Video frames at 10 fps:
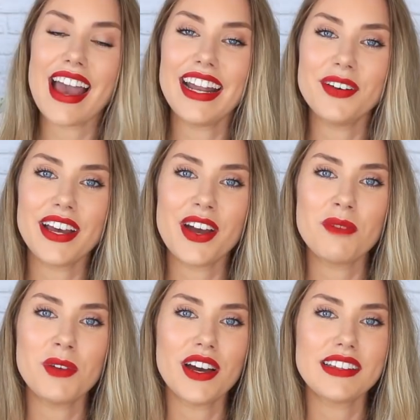Anyway, I
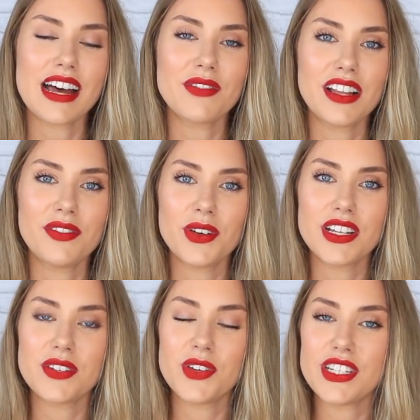hope you guys have a lovely
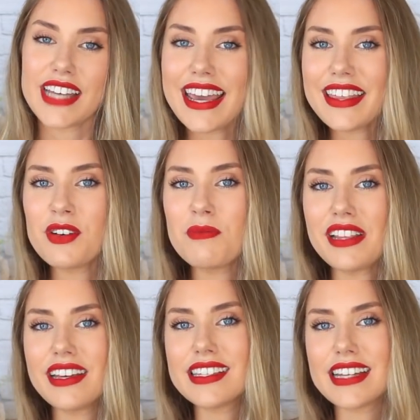rest of your day. There will
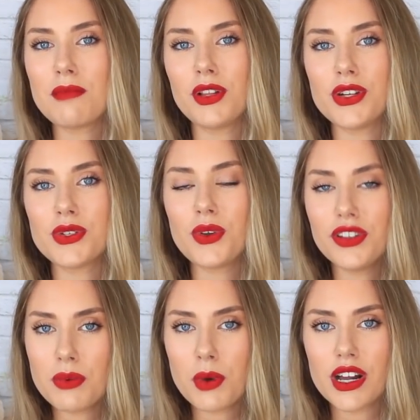be links down below to
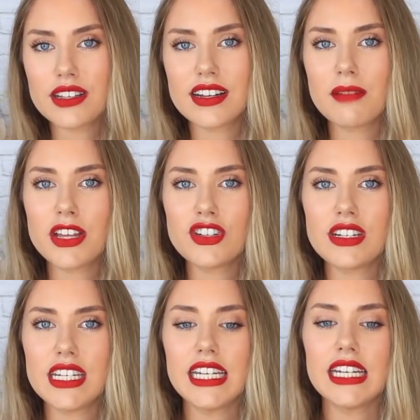all of the products that I
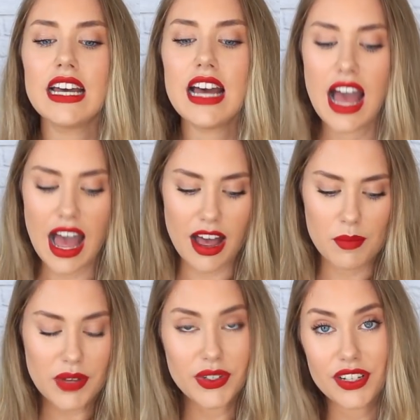mentioned here.
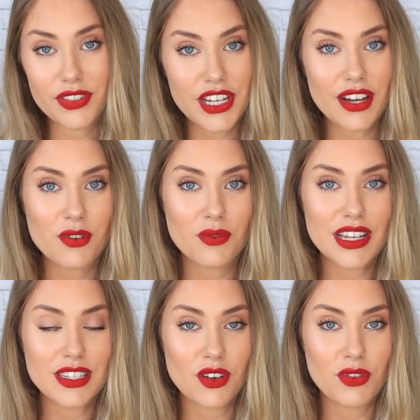Have a lovely
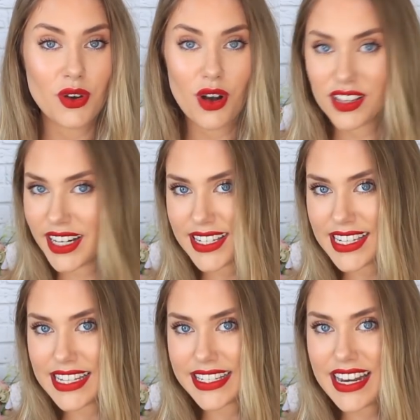rest of your holiday
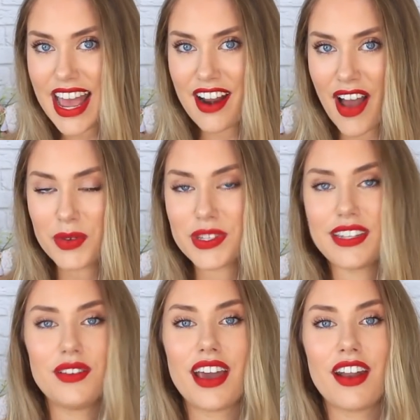season, and I will
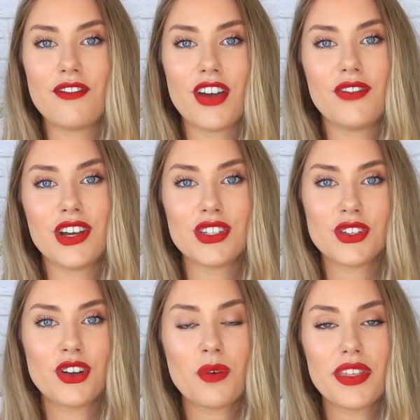see you again very, very
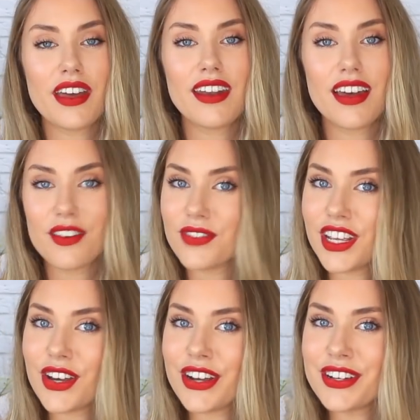soon with another
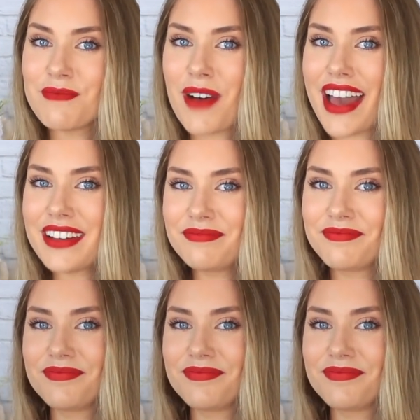video. Goodbye.